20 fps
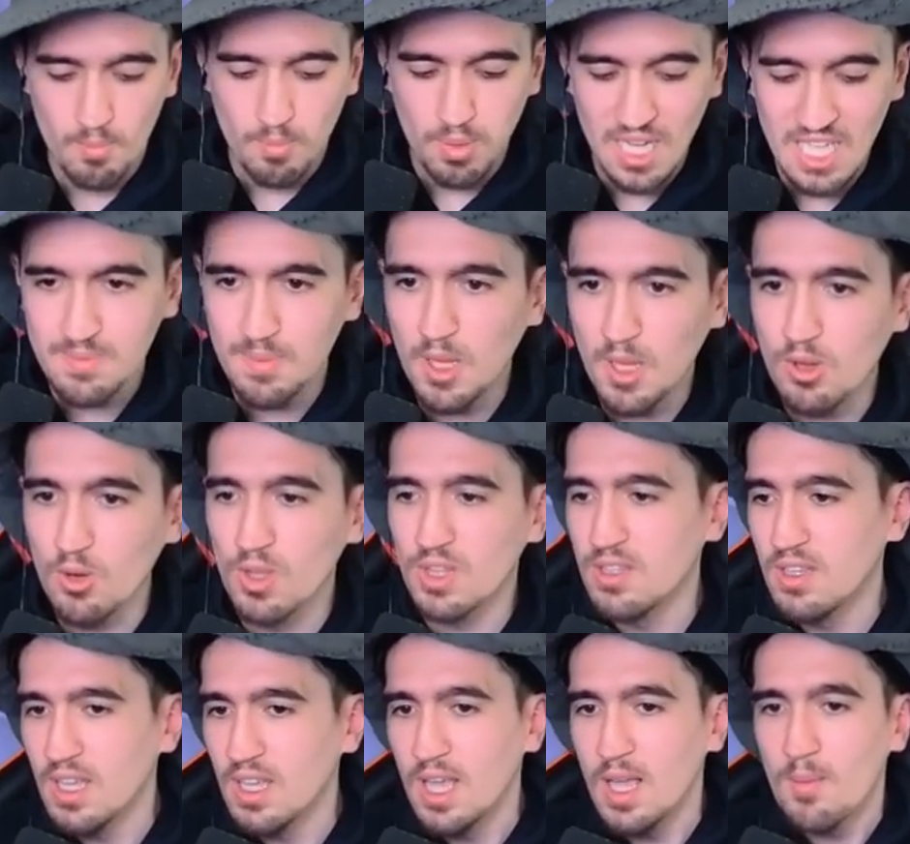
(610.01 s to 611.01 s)
Please be
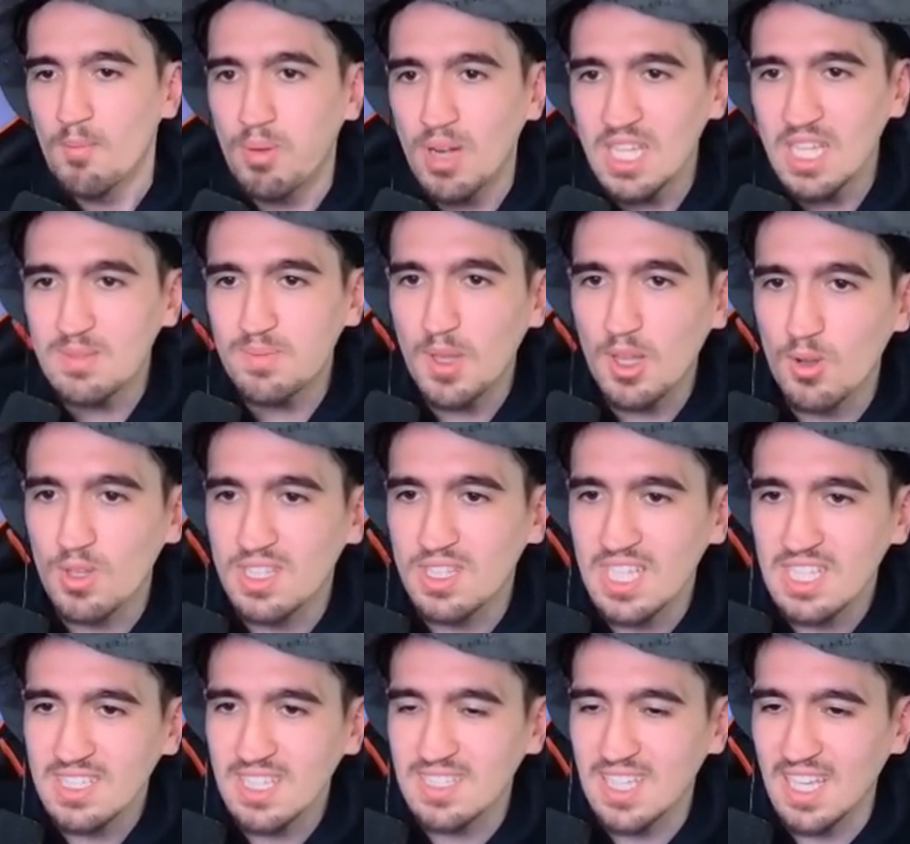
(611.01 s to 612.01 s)
good. Please be good.
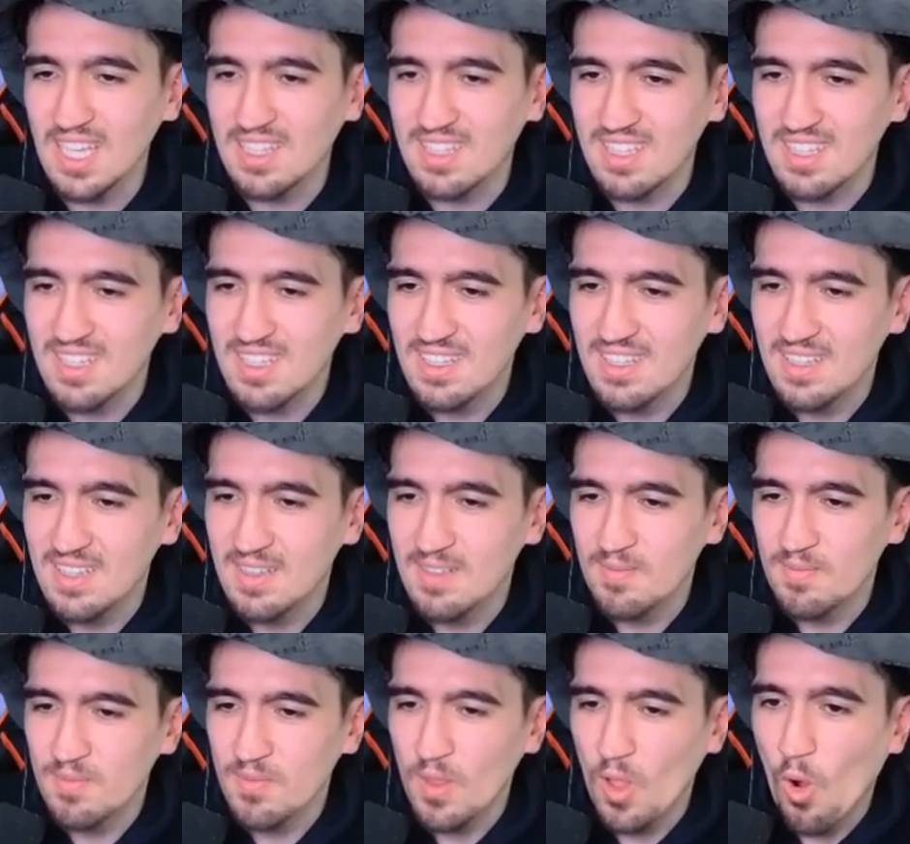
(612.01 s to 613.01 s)
This is it.
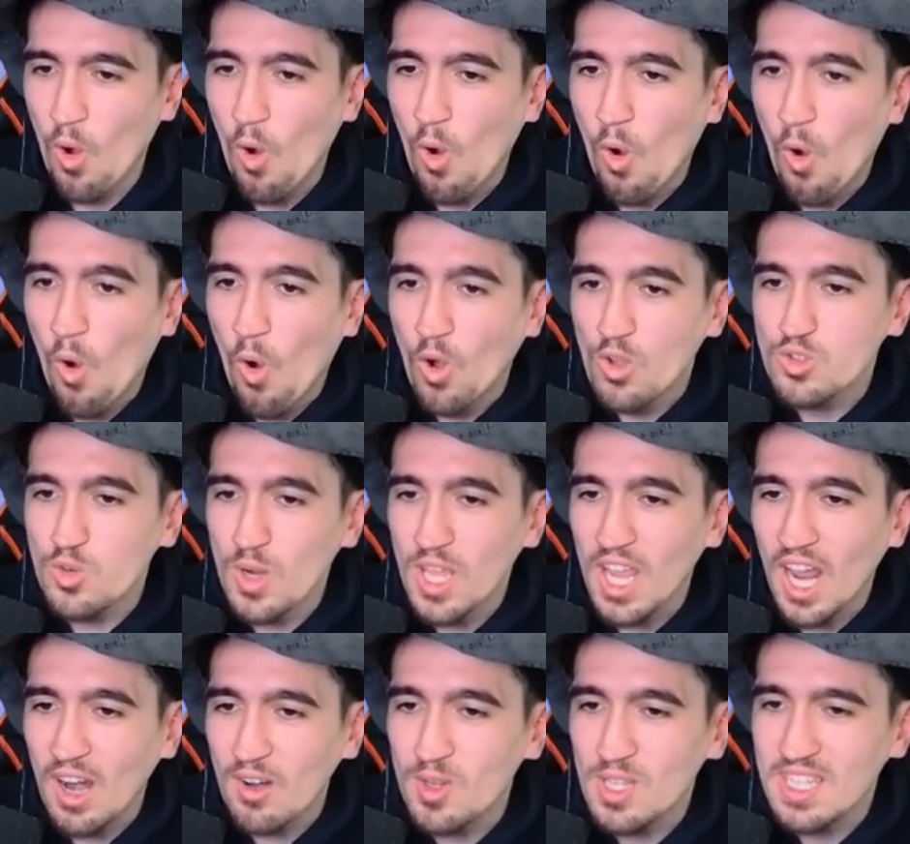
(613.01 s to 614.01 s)
Oh,
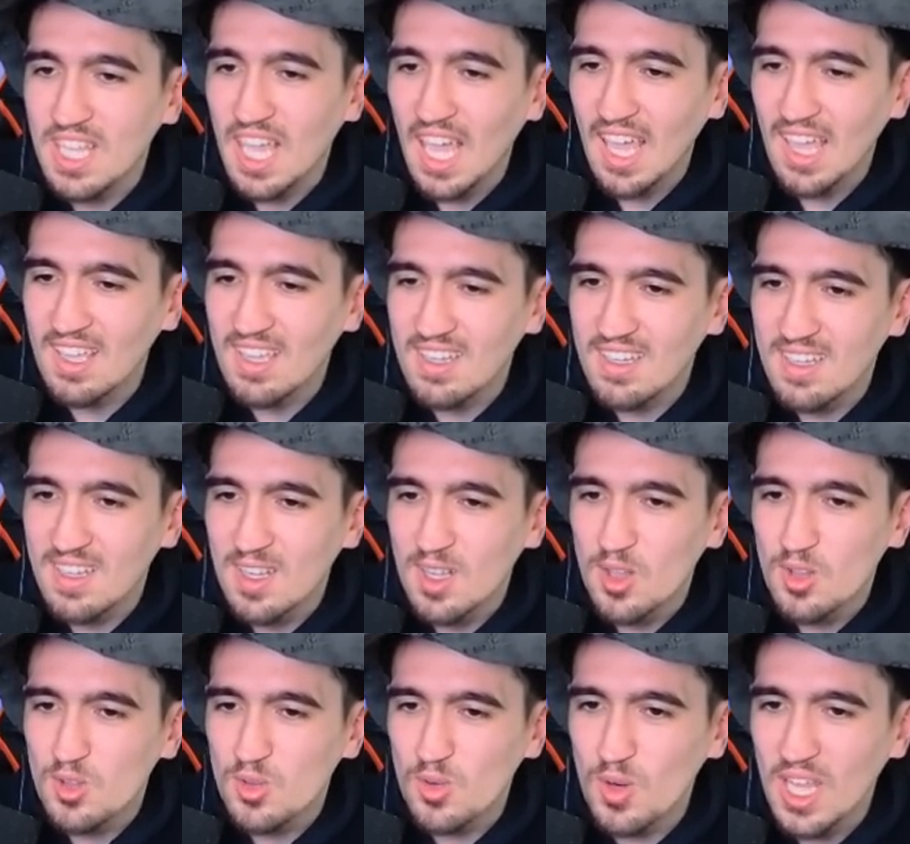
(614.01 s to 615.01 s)
300k.
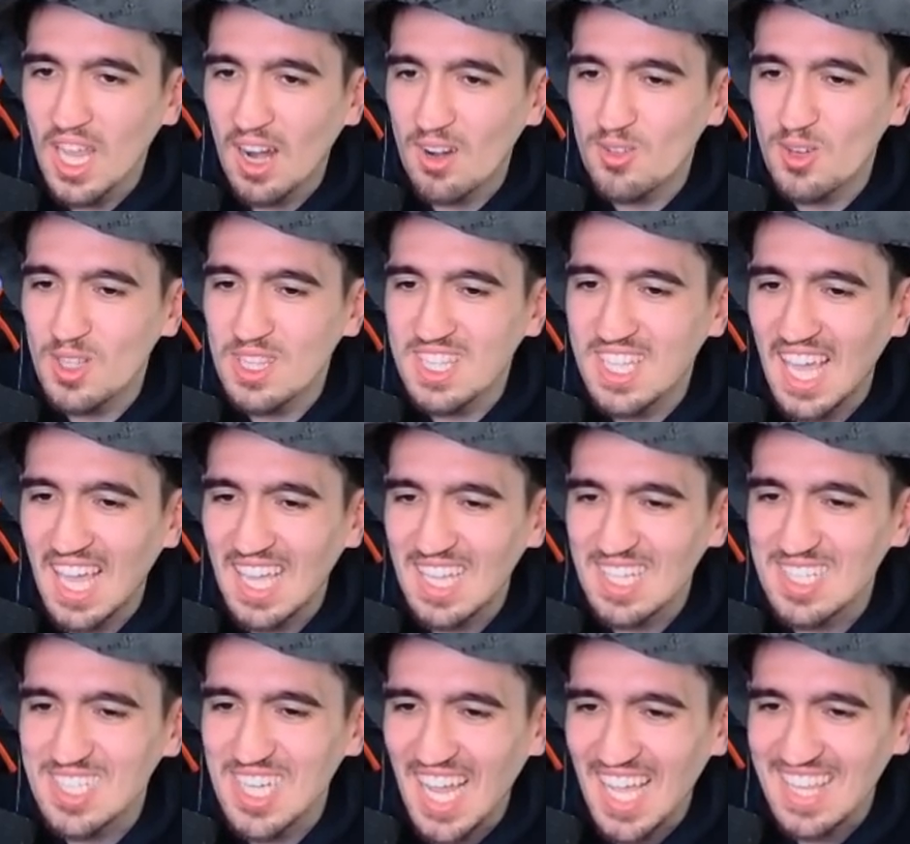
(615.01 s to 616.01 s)

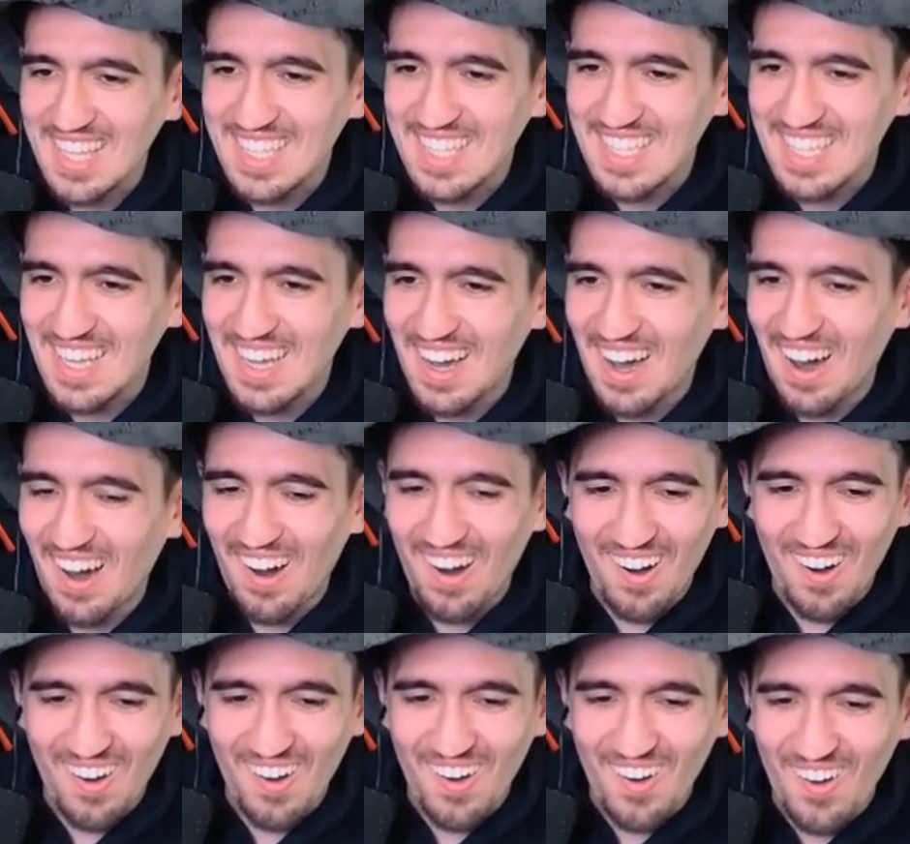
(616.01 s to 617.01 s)
300k, chat.
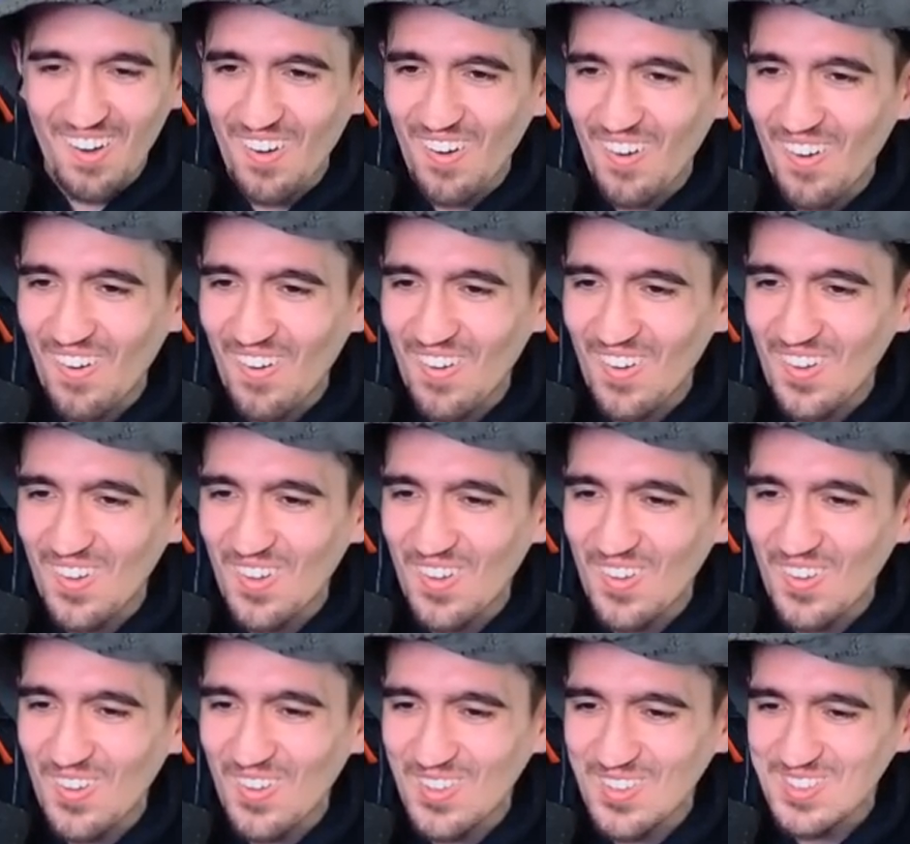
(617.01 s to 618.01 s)

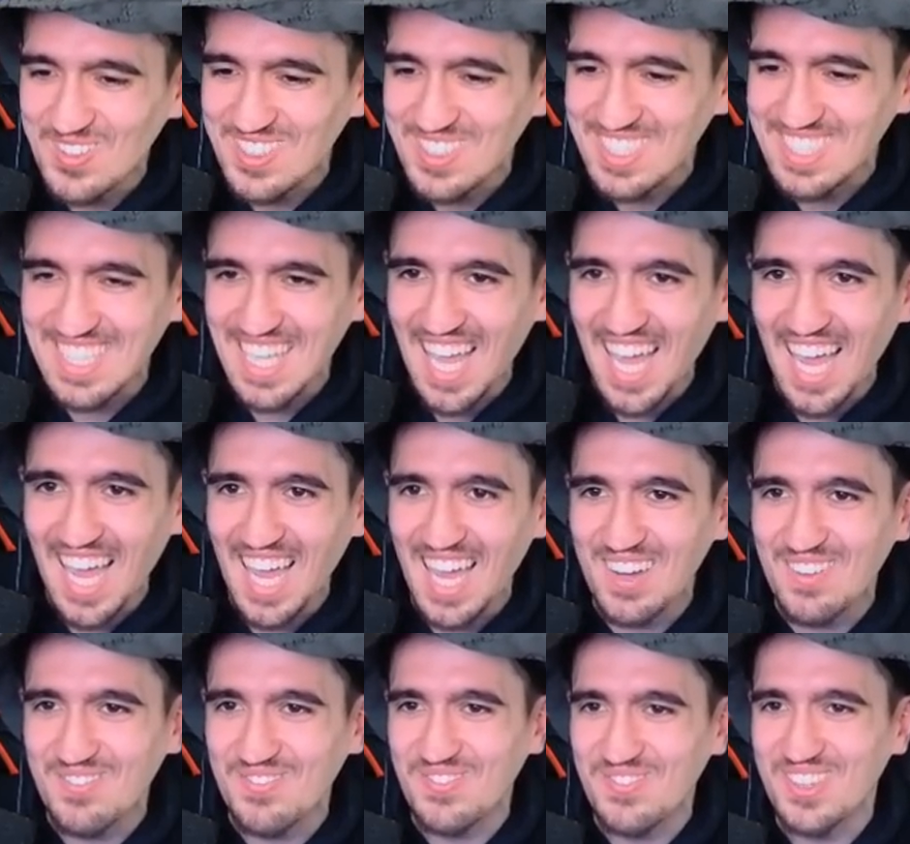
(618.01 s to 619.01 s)
Oh,
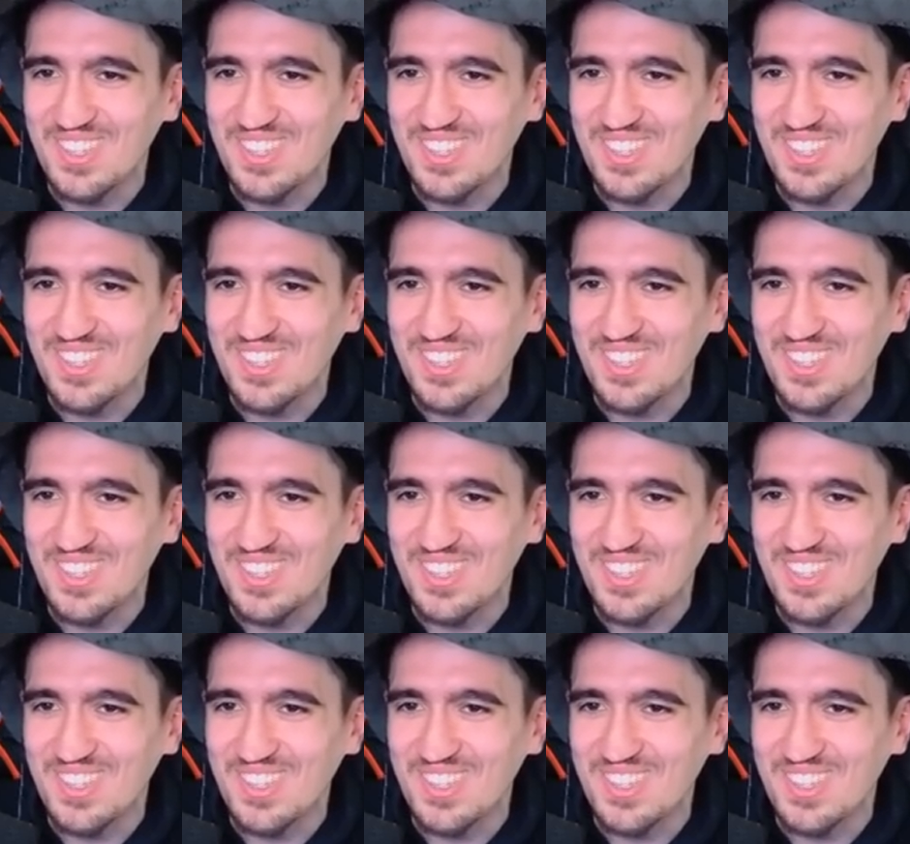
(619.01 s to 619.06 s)
snap.